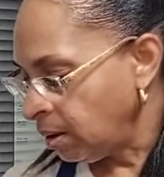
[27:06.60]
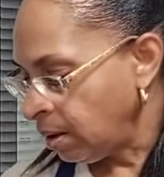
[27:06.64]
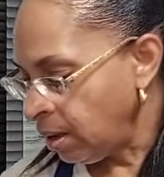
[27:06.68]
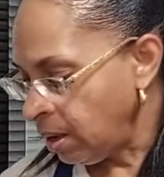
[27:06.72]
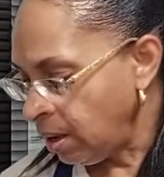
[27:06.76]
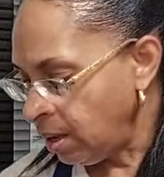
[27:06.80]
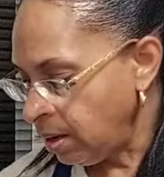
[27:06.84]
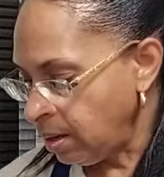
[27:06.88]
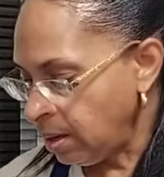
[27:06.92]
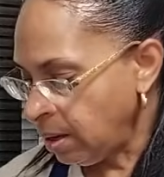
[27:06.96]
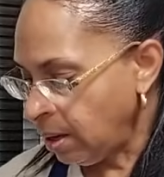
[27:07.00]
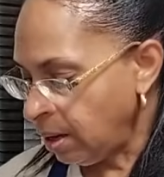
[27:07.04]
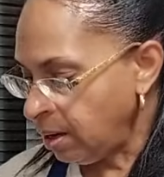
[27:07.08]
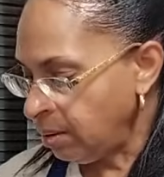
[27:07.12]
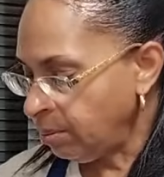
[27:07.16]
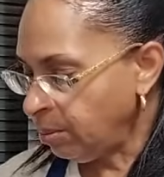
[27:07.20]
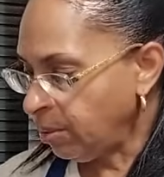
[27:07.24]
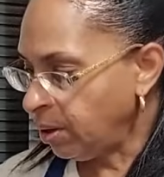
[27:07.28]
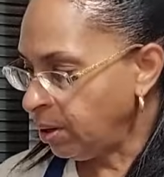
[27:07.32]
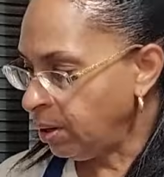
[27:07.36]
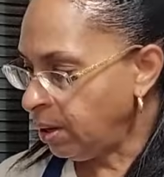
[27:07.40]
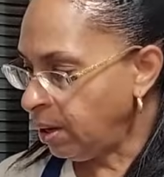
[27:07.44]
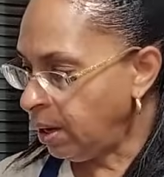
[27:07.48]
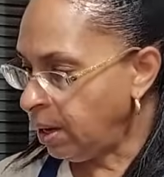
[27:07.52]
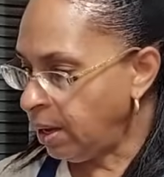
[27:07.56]
And now I'm
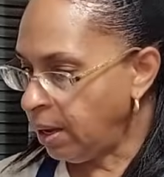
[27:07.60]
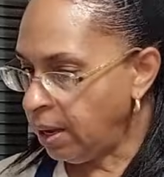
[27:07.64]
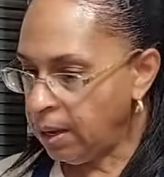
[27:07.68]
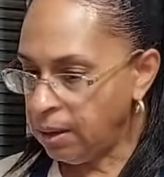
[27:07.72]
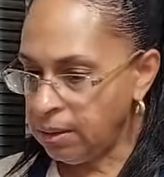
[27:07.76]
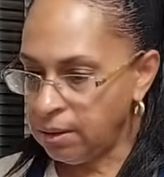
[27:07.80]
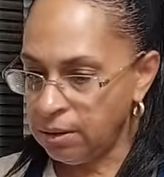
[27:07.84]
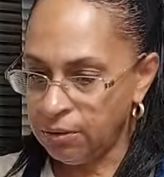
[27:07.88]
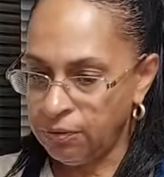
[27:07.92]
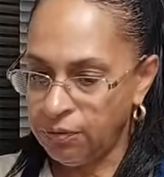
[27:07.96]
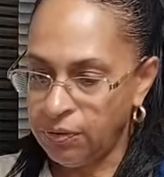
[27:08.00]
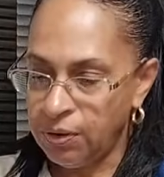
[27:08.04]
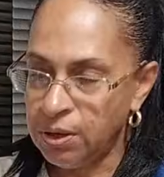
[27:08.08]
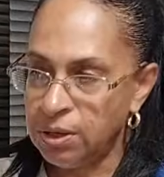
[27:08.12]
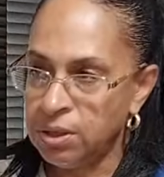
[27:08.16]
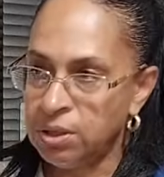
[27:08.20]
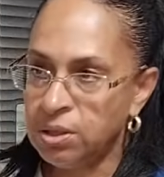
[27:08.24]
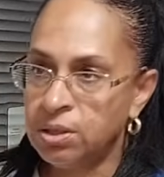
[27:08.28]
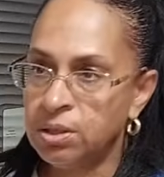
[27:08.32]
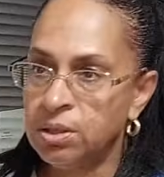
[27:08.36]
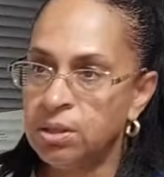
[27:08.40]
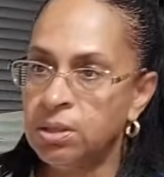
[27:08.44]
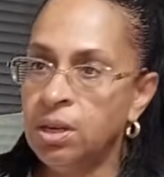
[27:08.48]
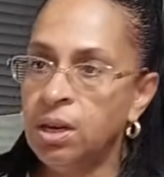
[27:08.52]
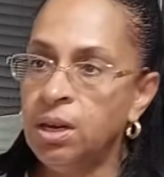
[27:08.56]
going to add the
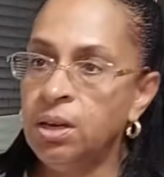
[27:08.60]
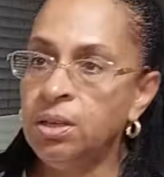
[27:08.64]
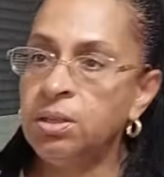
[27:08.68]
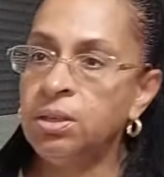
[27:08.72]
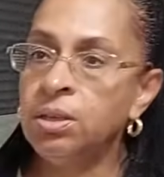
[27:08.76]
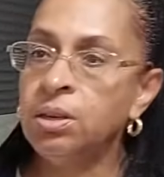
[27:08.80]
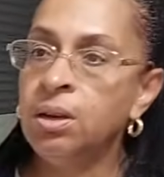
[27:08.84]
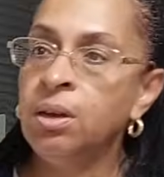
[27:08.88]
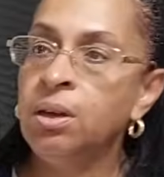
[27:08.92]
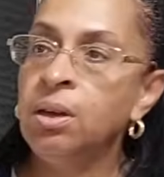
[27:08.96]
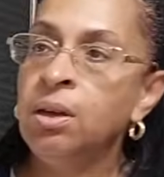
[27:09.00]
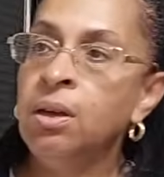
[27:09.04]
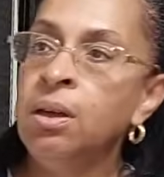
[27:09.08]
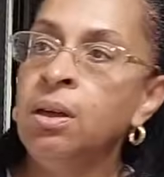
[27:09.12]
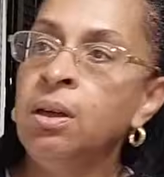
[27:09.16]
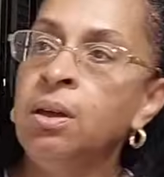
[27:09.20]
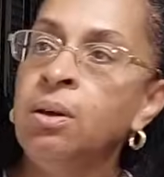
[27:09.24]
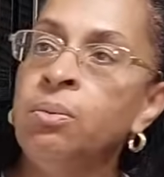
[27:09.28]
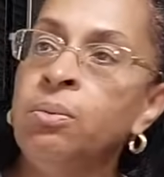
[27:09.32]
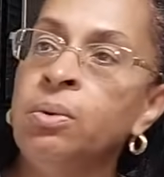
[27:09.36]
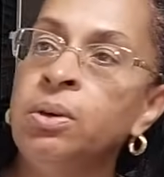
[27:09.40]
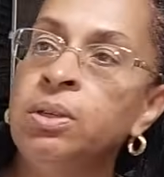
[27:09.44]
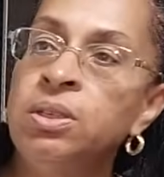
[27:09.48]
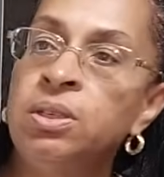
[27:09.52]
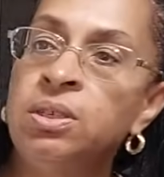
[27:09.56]
finishing touch,
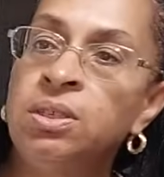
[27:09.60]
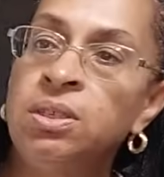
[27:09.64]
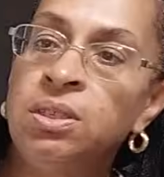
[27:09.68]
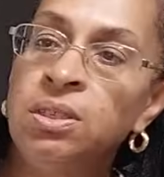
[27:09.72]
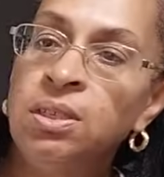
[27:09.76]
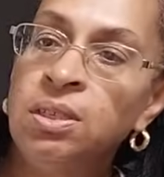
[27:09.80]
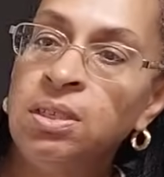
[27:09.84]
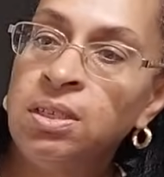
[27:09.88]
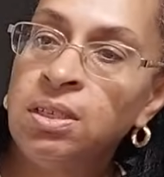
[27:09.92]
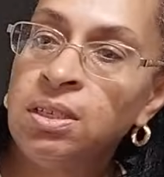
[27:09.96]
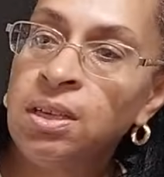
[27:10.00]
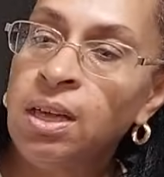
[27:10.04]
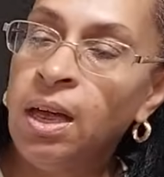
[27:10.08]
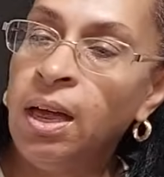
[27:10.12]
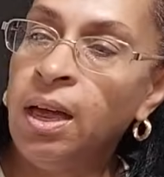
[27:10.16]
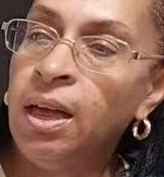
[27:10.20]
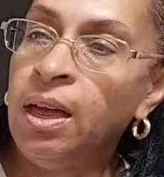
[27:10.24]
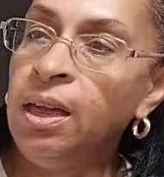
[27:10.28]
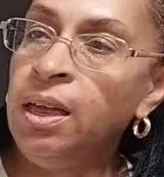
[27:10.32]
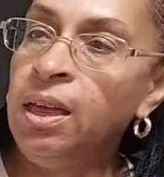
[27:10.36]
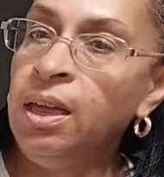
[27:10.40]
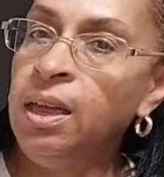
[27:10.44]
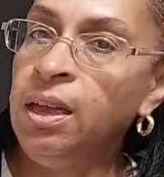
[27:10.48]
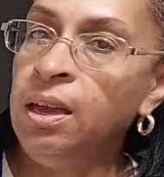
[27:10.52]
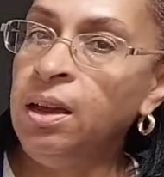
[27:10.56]
which is this
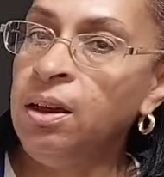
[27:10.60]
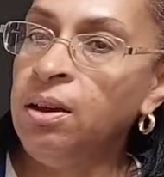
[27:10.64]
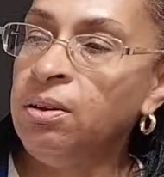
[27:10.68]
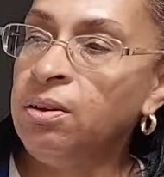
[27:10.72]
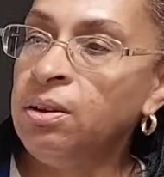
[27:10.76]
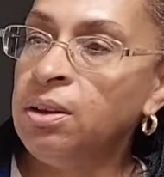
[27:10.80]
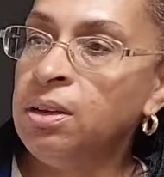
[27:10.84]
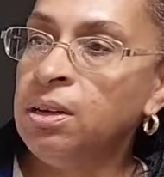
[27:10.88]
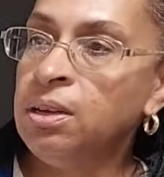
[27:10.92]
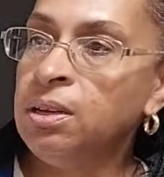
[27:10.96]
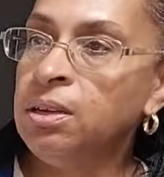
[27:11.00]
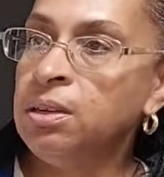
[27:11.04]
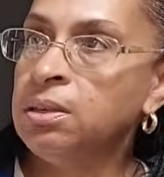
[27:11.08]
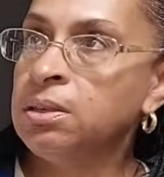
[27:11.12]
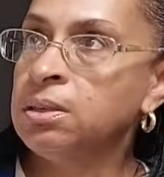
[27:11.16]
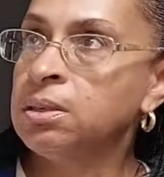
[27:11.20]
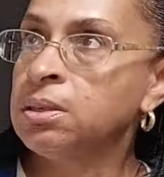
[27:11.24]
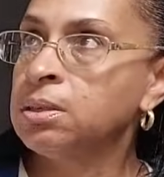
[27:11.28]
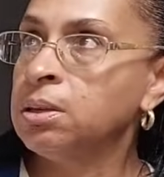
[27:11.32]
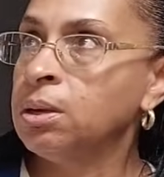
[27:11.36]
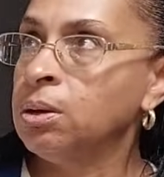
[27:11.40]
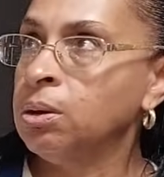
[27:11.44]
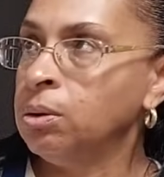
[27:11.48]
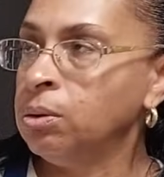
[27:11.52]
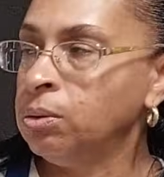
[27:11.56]
guy here. It is
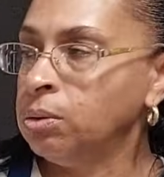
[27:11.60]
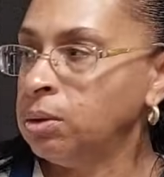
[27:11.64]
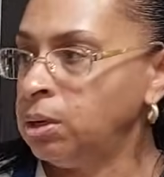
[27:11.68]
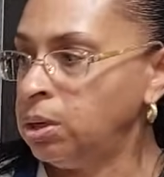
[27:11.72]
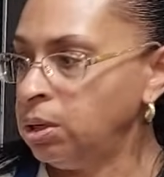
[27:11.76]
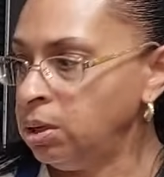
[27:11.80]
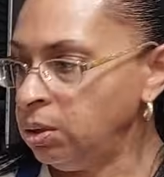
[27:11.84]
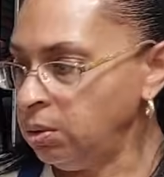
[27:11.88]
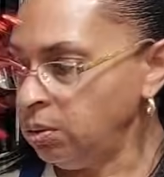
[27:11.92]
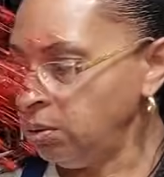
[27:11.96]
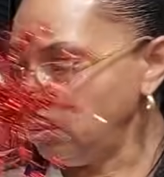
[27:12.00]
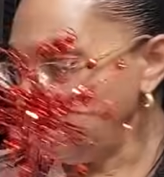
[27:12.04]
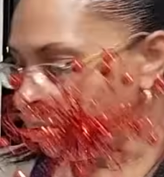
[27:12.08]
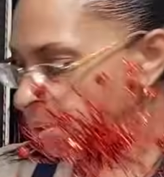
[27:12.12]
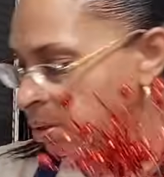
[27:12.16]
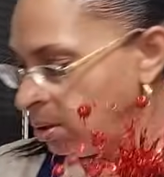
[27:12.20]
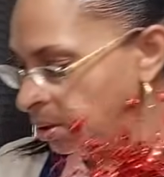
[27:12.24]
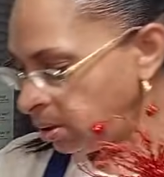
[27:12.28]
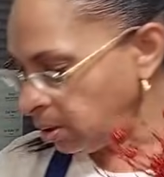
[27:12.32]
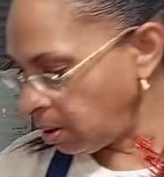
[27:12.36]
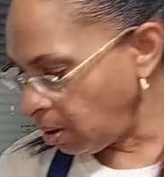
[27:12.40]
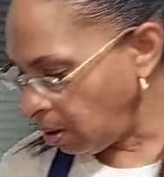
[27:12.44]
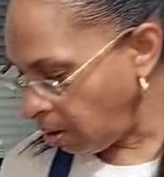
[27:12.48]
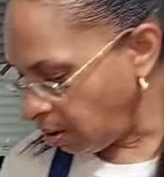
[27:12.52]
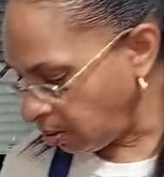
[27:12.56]
so cute.
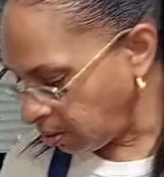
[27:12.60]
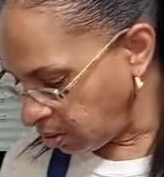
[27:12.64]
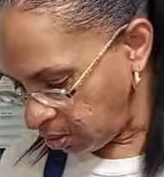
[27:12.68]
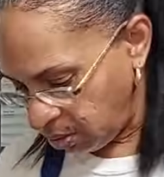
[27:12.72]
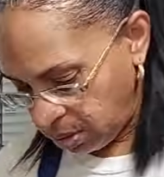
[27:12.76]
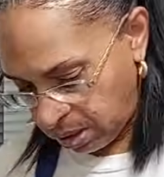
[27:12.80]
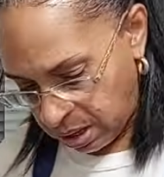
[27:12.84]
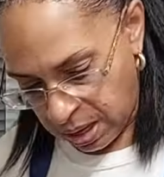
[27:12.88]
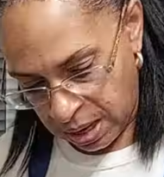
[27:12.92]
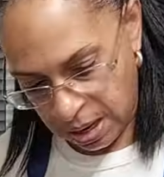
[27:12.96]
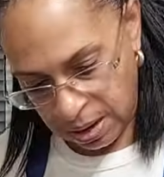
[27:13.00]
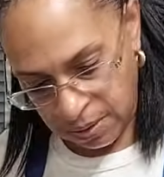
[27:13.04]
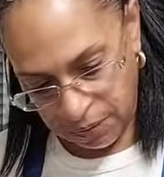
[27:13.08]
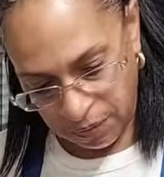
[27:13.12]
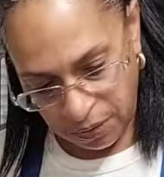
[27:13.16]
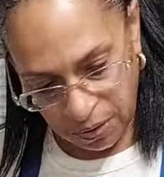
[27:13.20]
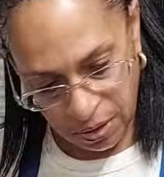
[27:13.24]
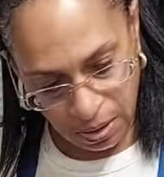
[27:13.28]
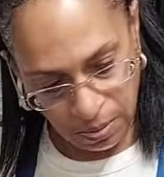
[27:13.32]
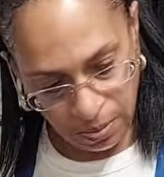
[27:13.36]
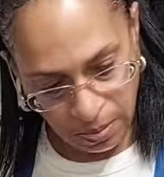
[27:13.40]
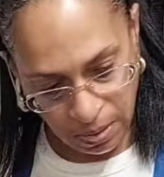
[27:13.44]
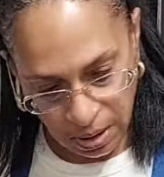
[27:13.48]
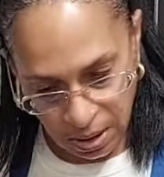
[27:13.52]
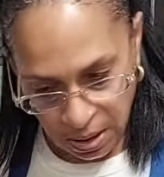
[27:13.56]
This also came
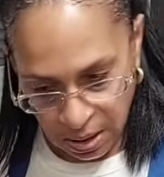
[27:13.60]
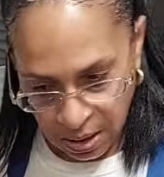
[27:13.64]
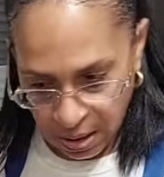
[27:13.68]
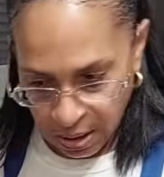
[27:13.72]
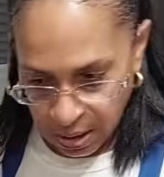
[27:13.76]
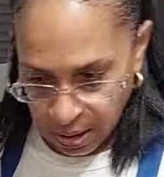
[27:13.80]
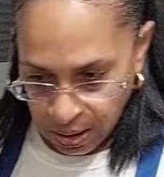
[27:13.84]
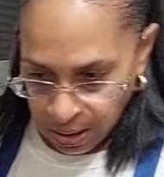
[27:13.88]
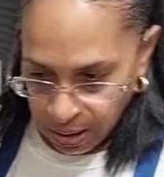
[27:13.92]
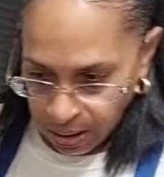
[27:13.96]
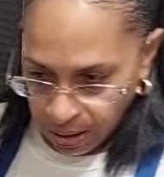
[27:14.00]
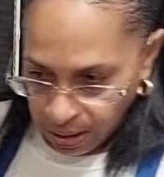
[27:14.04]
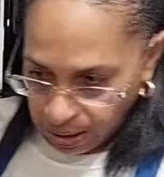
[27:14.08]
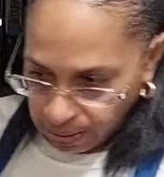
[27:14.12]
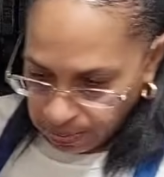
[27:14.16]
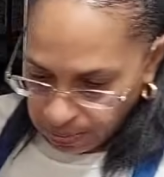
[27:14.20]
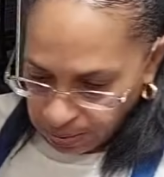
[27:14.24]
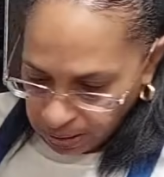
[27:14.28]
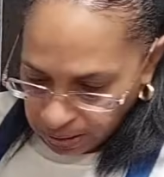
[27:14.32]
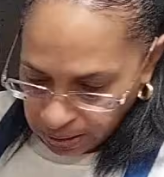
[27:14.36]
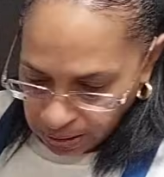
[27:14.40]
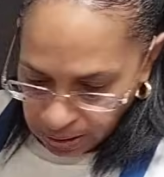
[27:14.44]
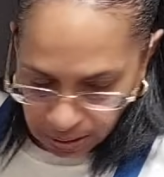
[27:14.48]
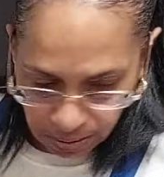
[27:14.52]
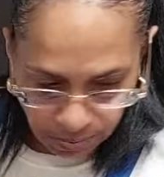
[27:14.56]
from Hobby
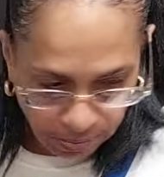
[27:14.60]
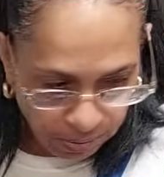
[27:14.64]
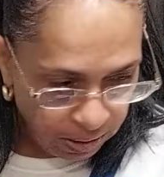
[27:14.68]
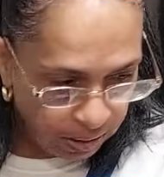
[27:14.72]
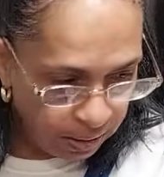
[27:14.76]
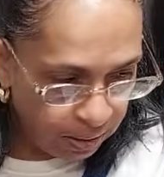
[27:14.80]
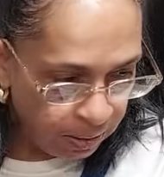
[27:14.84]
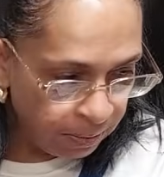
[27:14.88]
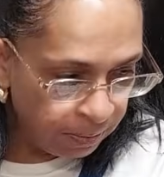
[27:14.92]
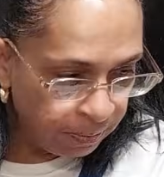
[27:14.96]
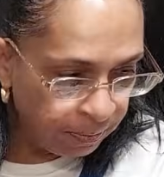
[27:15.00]
Lobby.